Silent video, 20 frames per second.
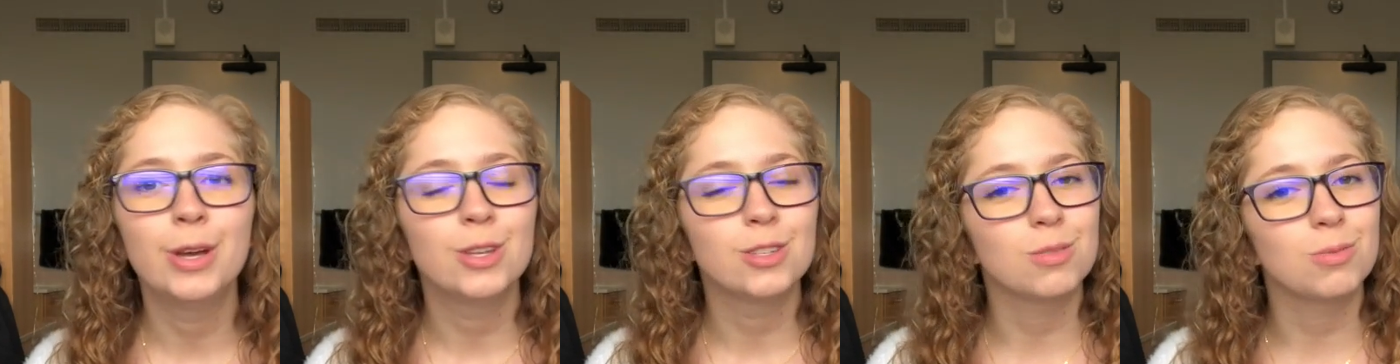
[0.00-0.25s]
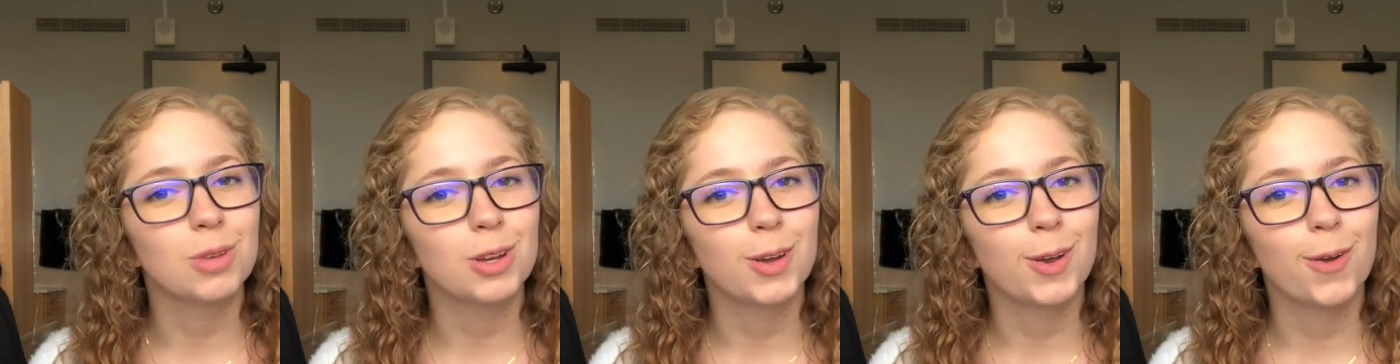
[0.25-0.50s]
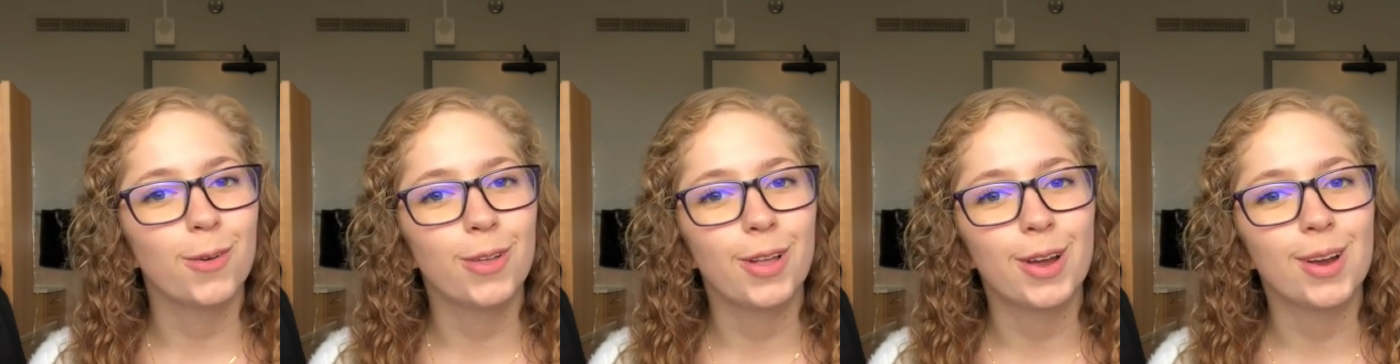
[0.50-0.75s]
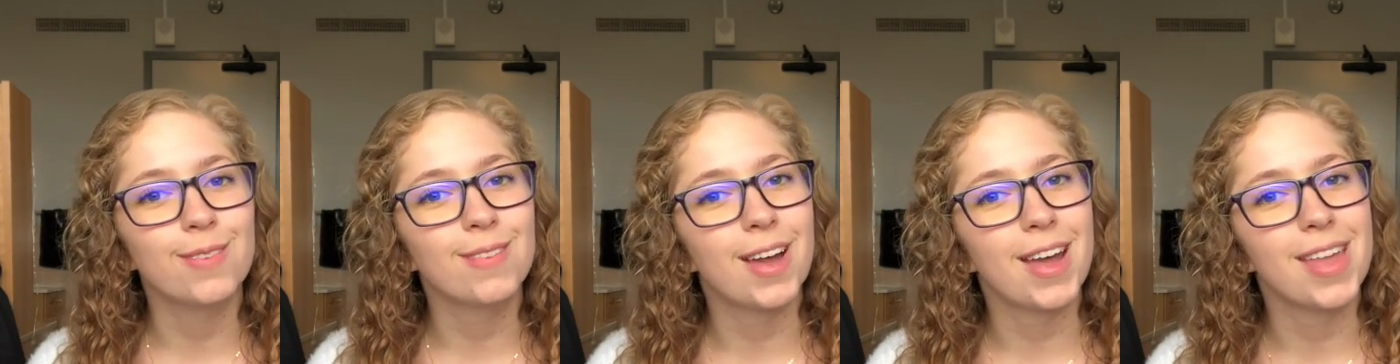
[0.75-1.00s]
So I'm going to go
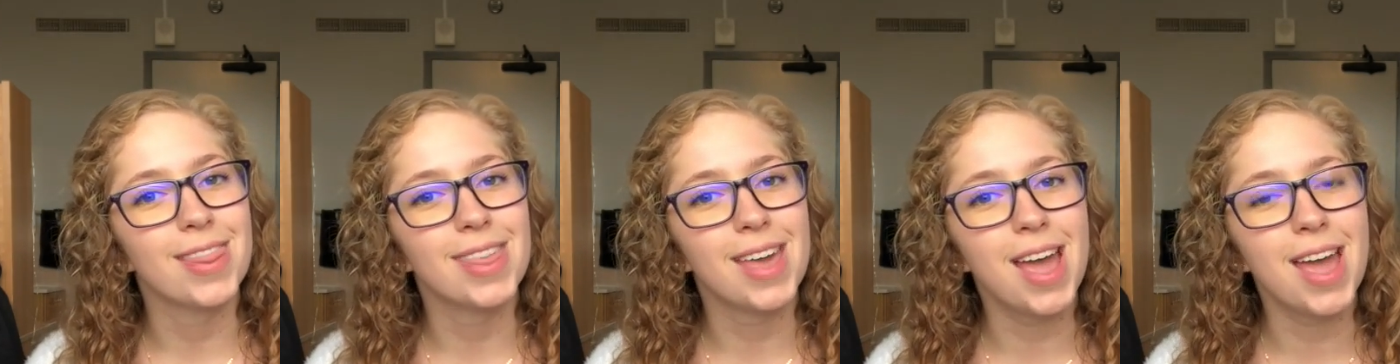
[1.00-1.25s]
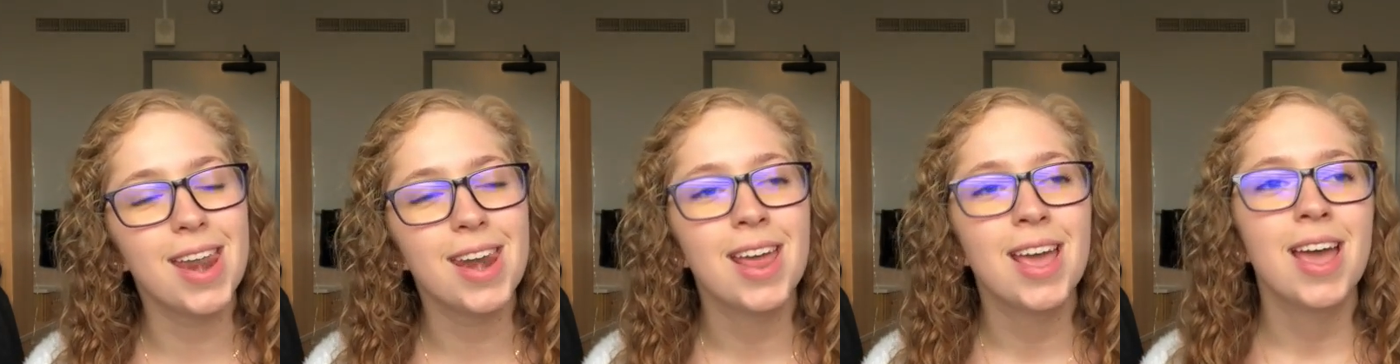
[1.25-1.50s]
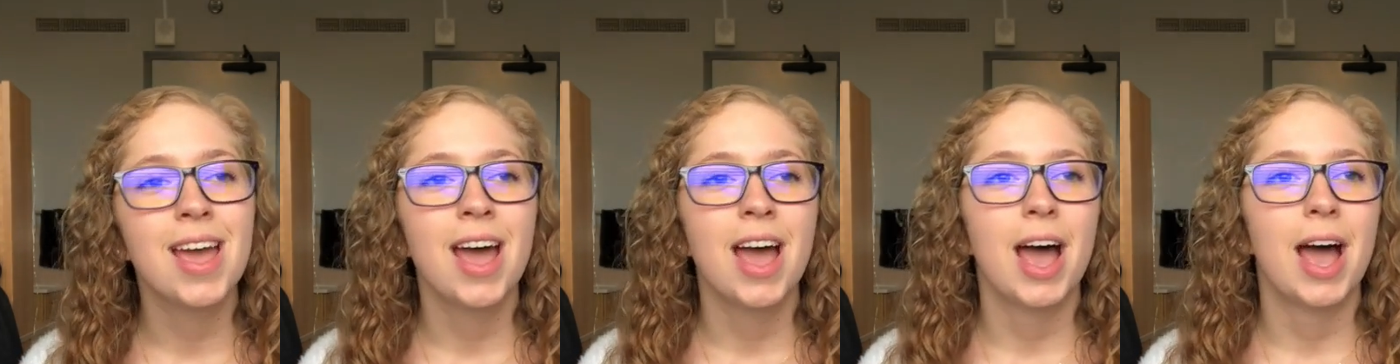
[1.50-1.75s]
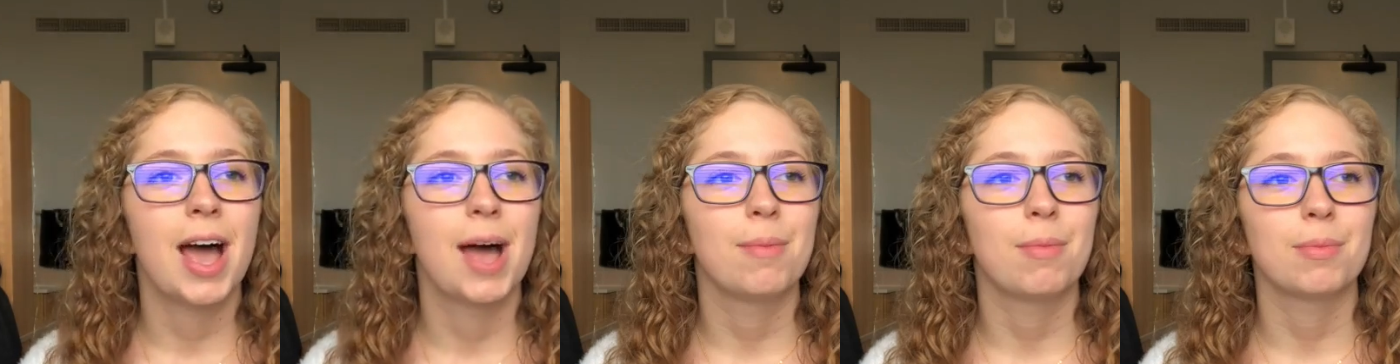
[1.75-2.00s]
clarify on that.
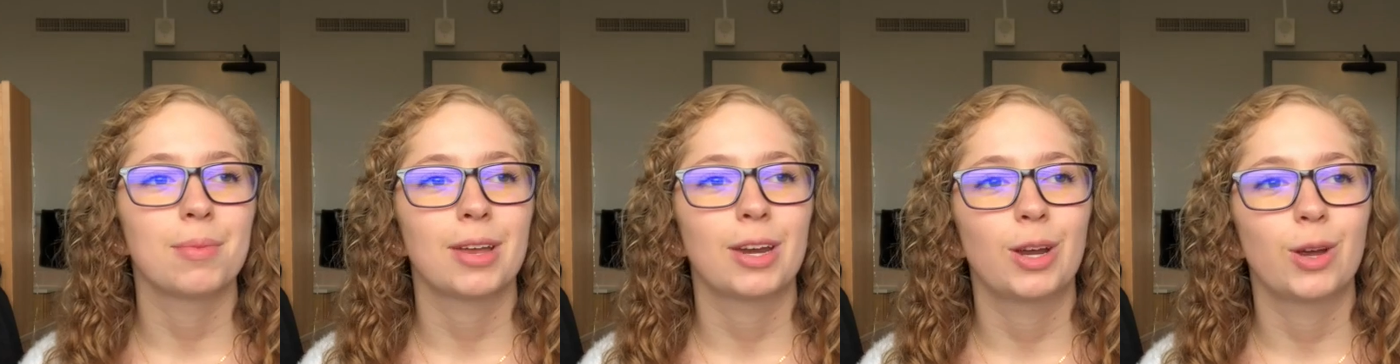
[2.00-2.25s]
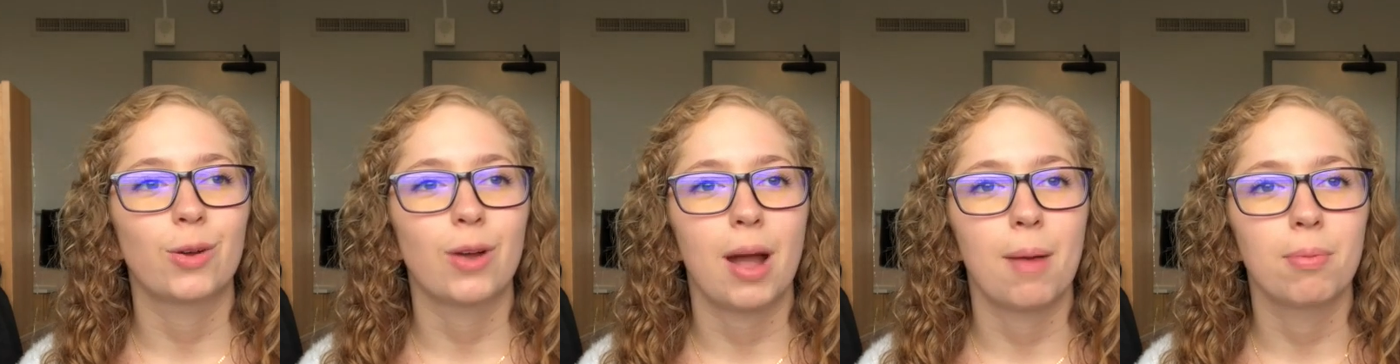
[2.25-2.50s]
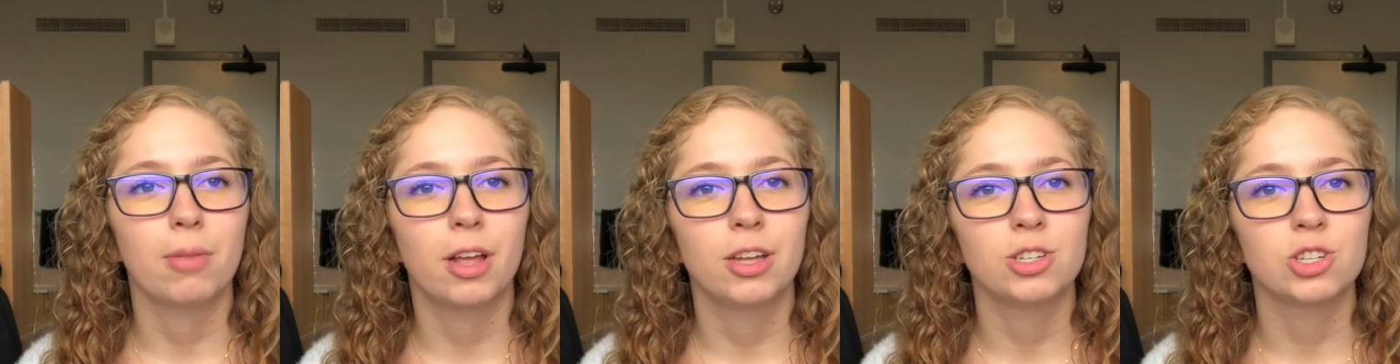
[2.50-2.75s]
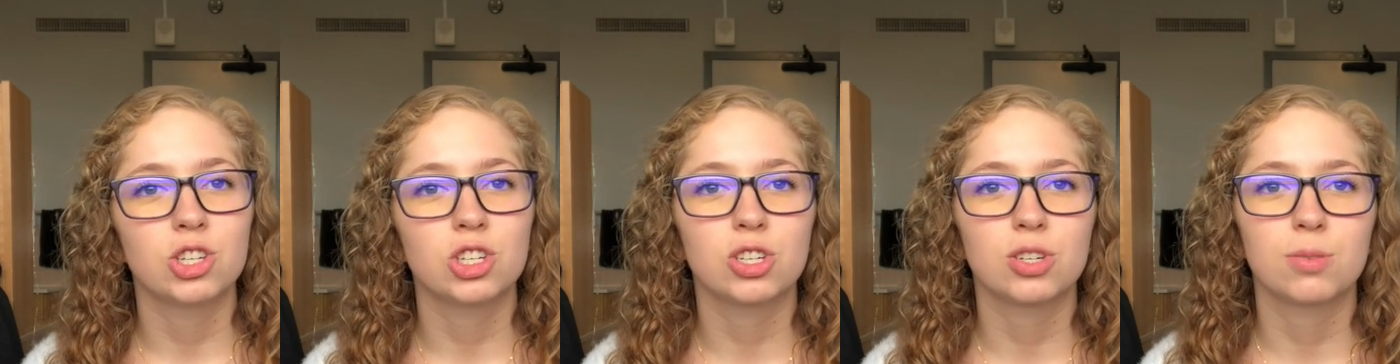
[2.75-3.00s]
Um, I'm going to grab
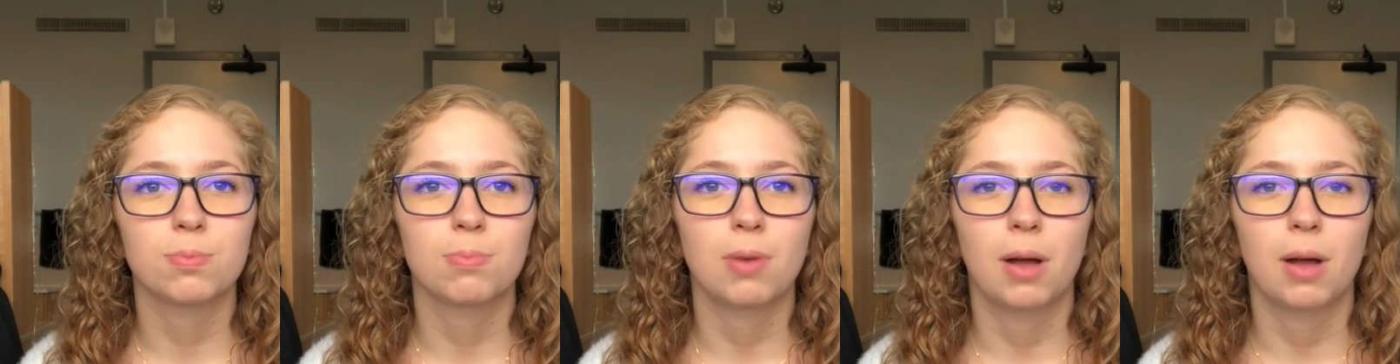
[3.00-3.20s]
lunch,